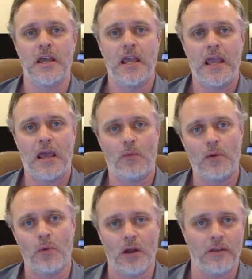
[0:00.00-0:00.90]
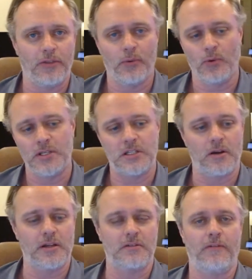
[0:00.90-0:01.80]
and we run it through a
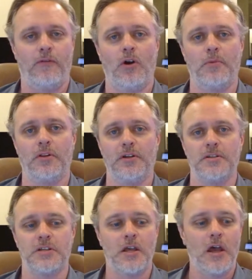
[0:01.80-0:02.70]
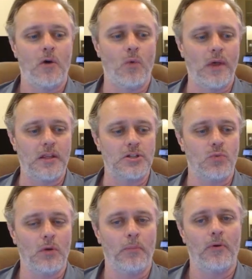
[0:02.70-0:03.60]
series of formulas
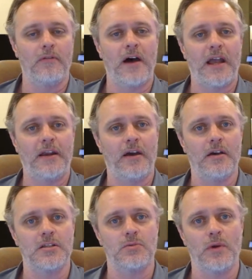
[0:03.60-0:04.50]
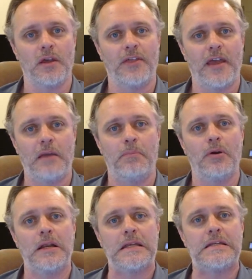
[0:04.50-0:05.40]
which will provide us with a
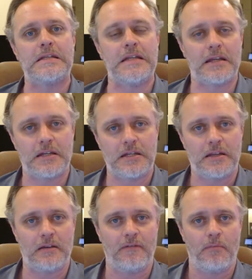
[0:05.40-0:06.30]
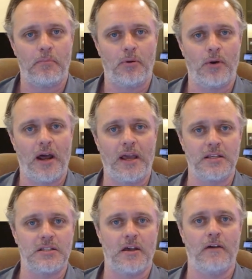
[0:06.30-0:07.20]
predictive
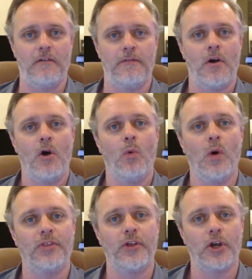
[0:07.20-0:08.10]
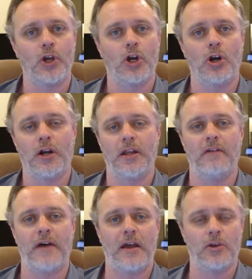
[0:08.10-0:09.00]
price of what the current
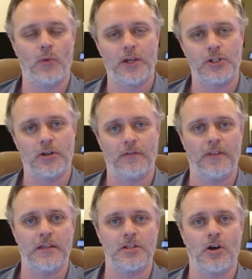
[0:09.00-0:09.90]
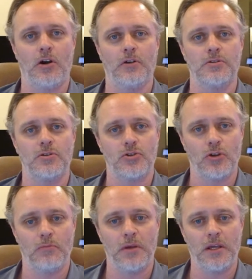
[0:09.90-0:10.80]
evaluation of these cards
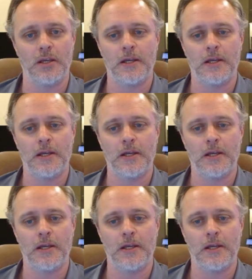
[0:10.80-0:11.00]
should be.